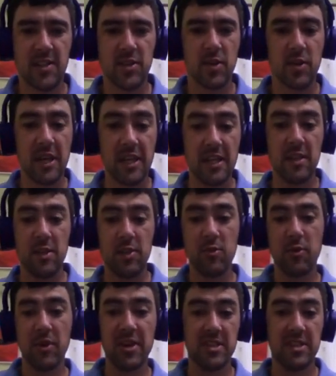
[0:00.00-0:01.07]
So in the
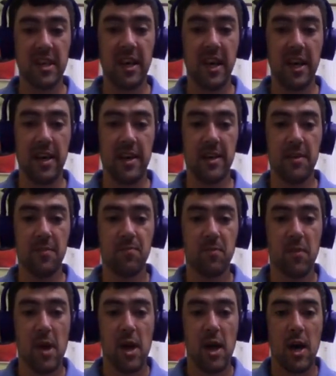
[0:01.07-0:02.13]
USA,
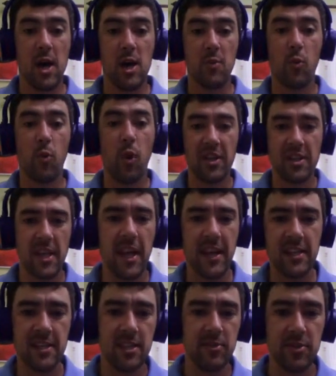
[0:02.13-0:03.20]
what
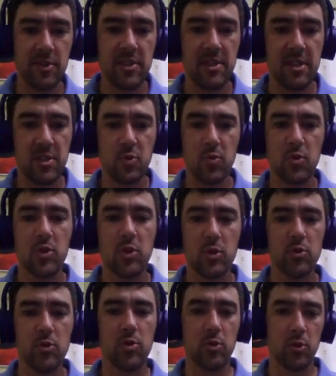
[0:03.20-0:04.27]
activities would
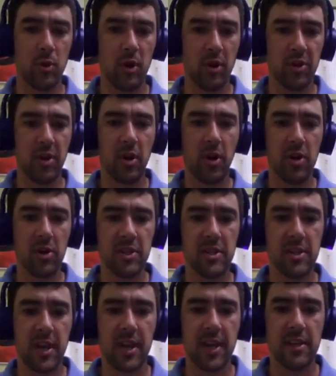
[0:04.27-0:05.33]
you do on a
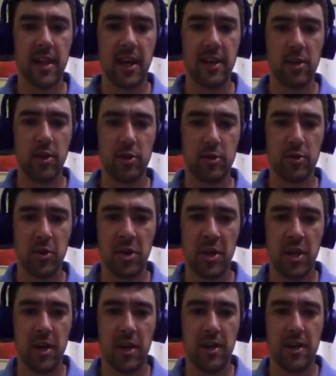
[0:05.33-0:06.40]
holiday? Like, are you an
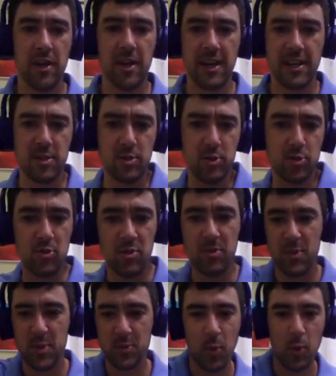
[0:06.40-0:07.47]
extreme
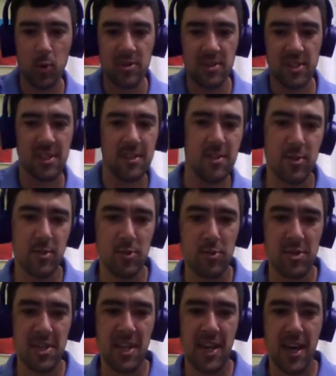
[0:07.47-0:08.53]
sports
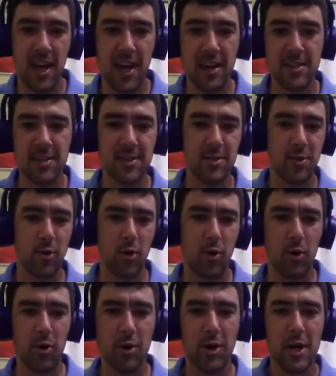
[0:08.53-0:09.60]
enthusiast,
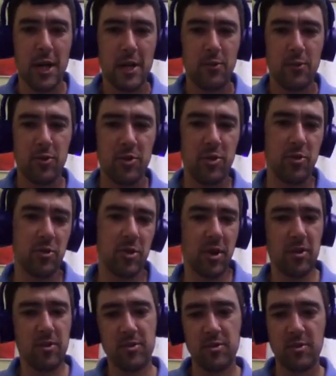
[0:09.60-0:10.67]
or would you
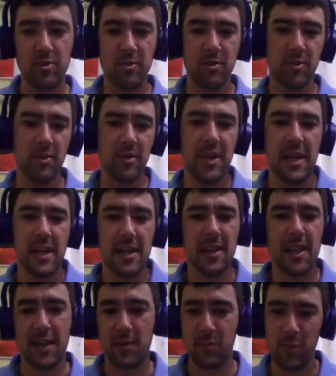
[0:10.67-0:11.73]
go to
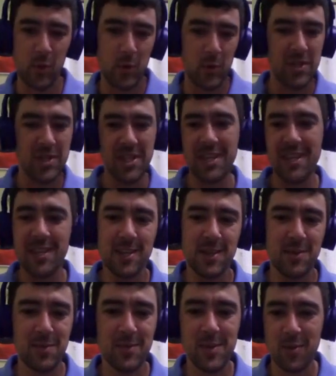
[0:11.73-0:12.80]
like
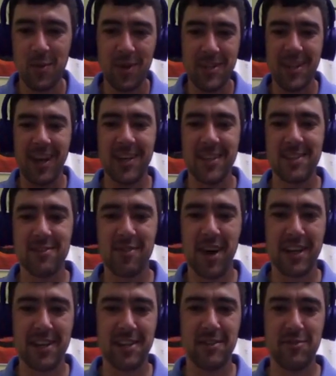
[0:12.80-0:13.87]
museums? What kind of
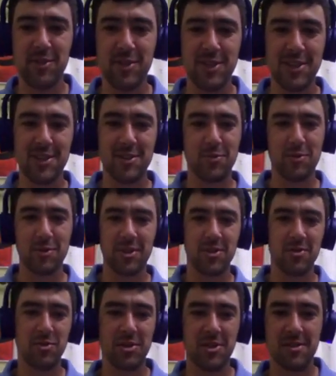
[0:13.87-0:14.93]
activities would
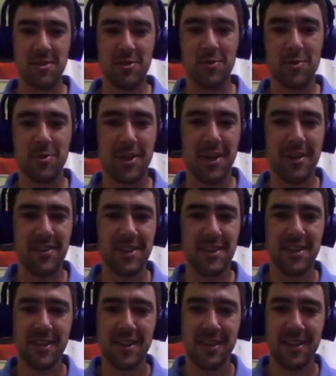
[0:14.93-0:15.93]
interest you, David?